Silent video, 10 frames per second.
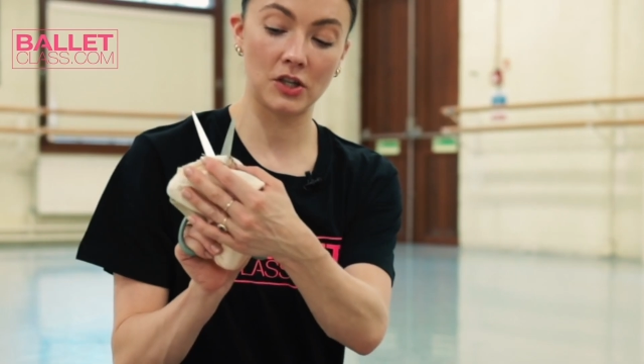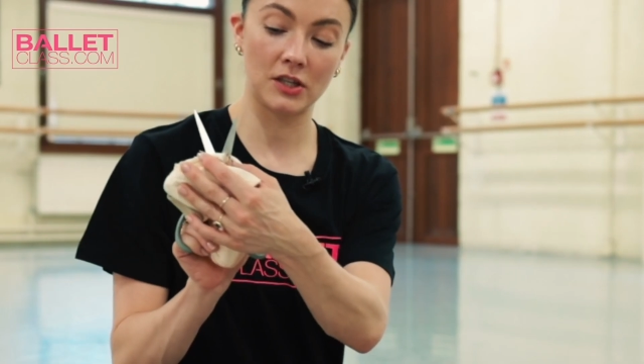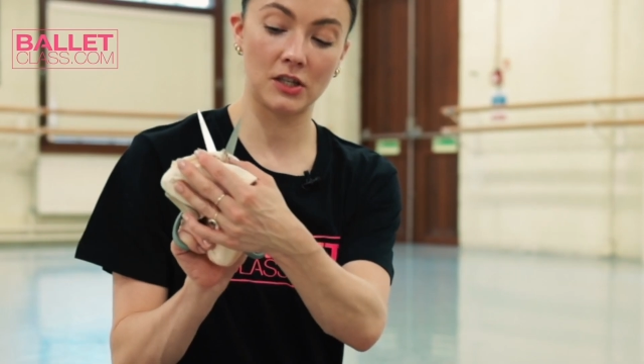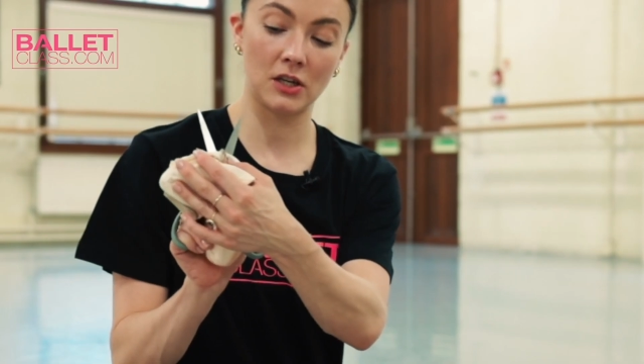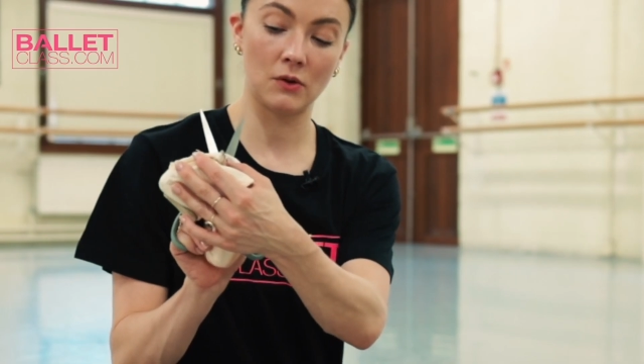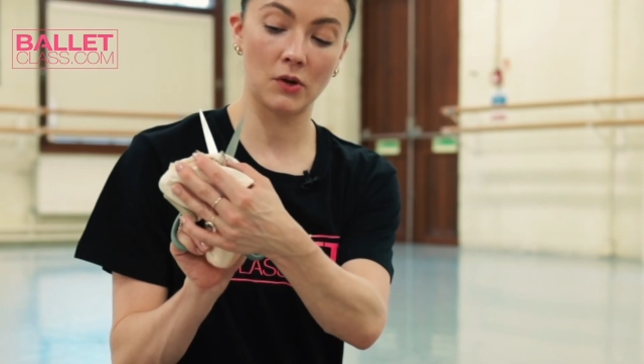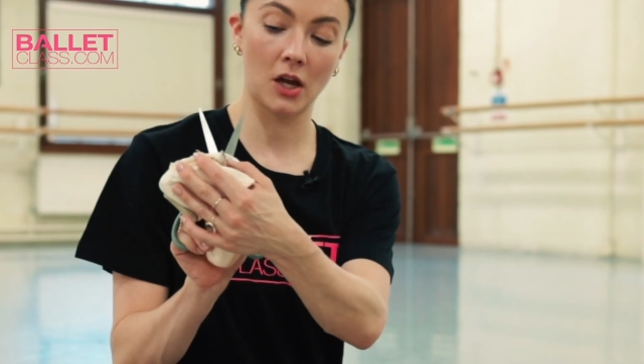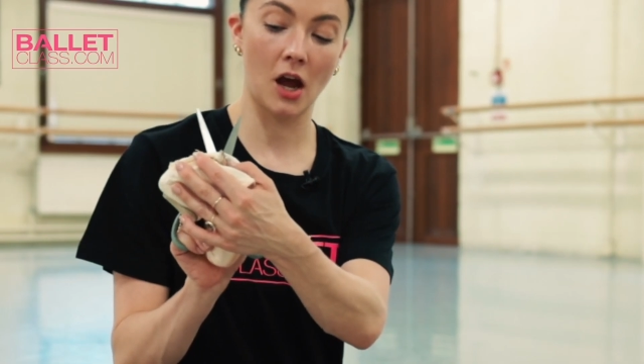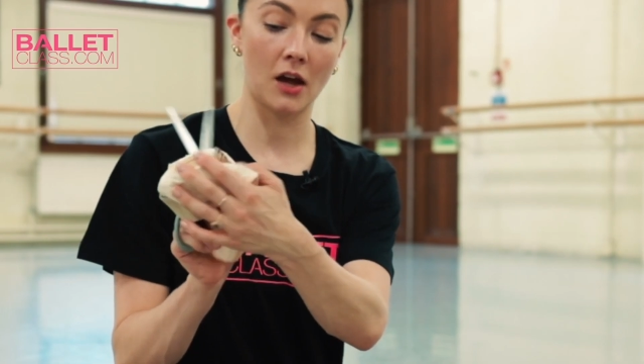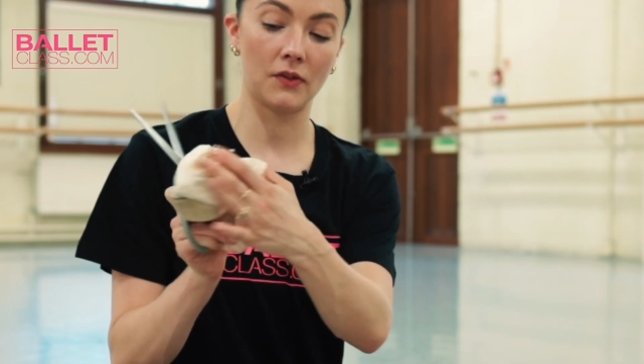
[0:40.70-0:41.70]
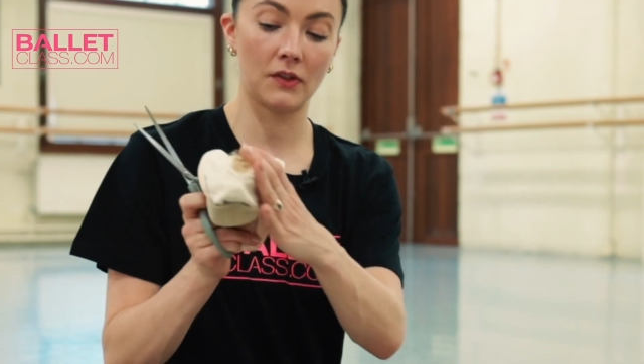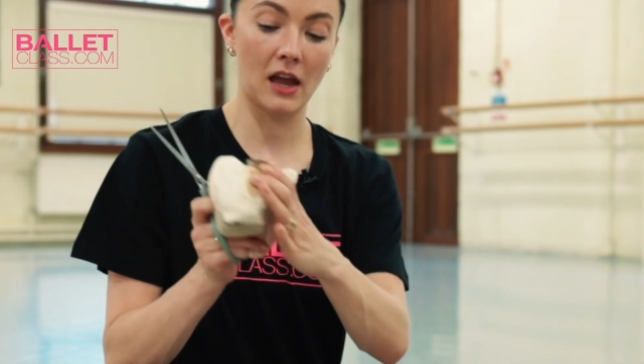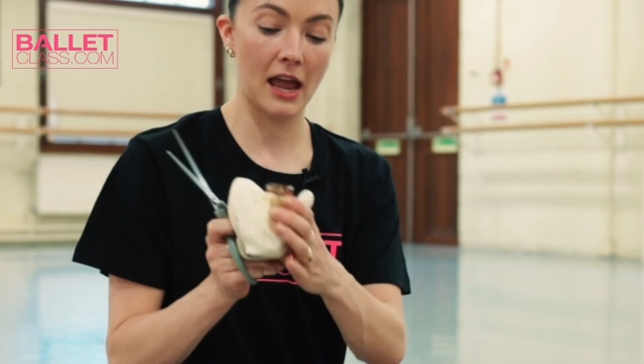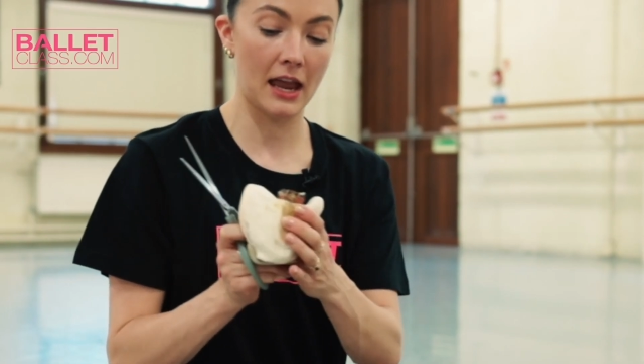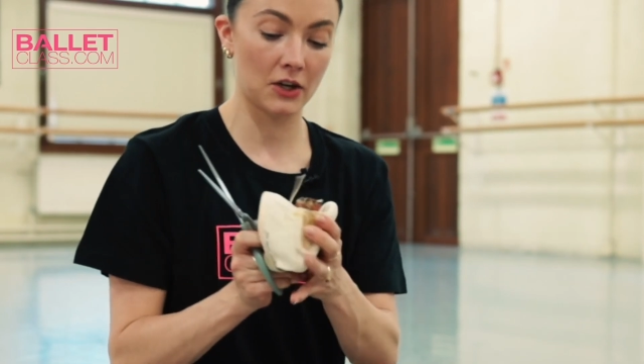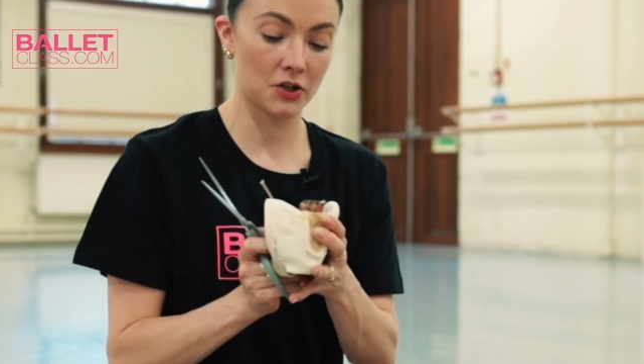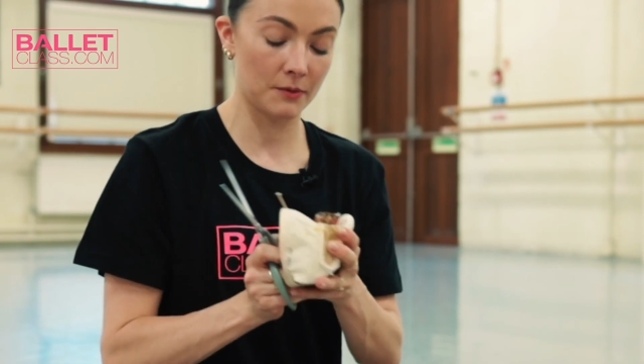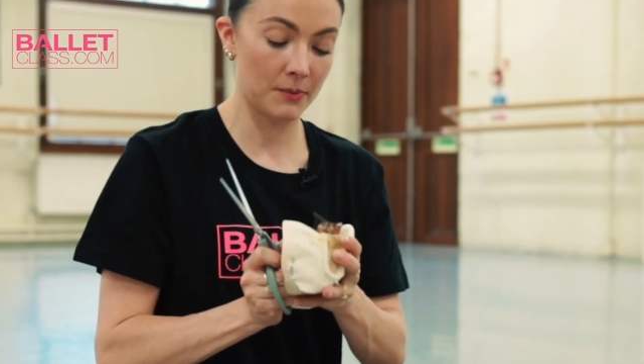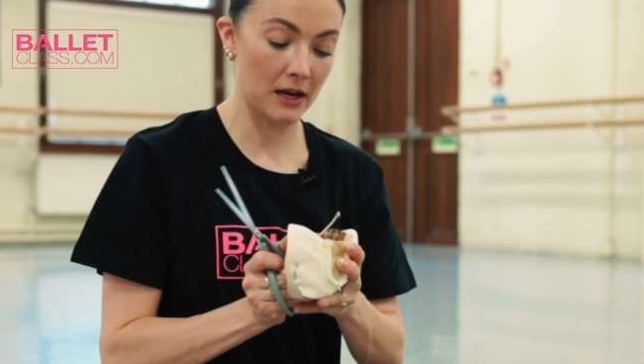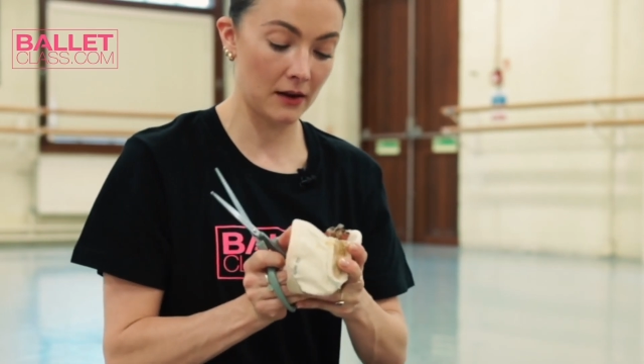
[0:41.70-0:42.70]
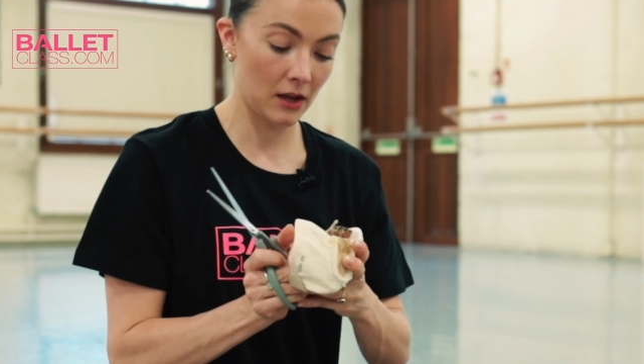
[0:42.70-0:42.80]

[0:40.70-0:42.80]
I also will show you